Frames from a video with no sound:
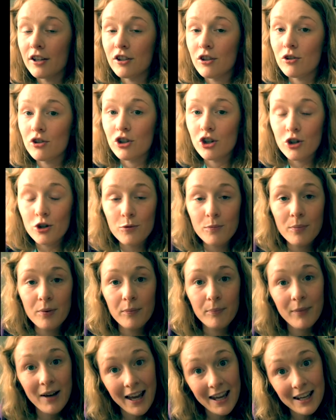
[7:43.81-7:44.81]
YouTube
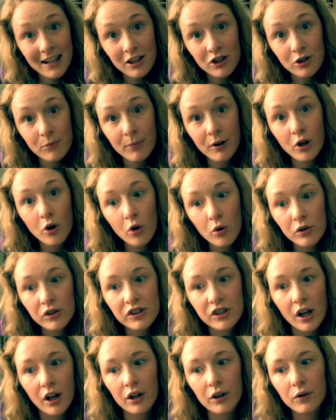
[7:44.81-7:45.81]
page, but
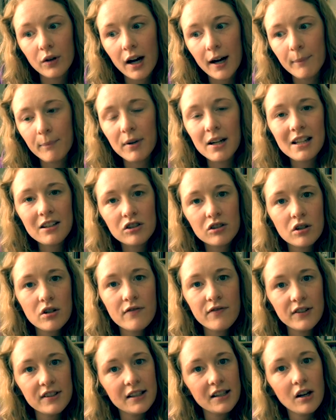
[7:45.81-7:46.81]
also please
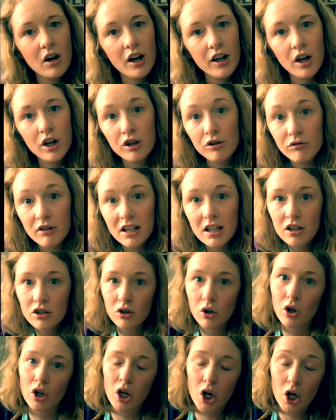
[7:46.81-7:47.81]
do visit
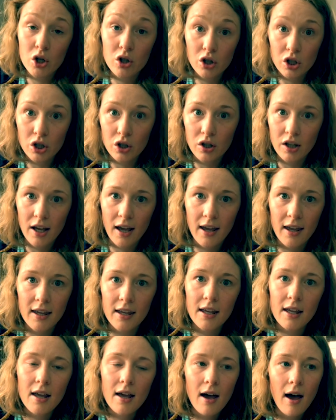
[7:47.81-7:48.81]

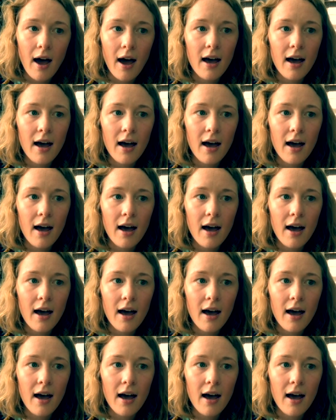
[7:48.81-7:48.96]
ionareed.co.uk,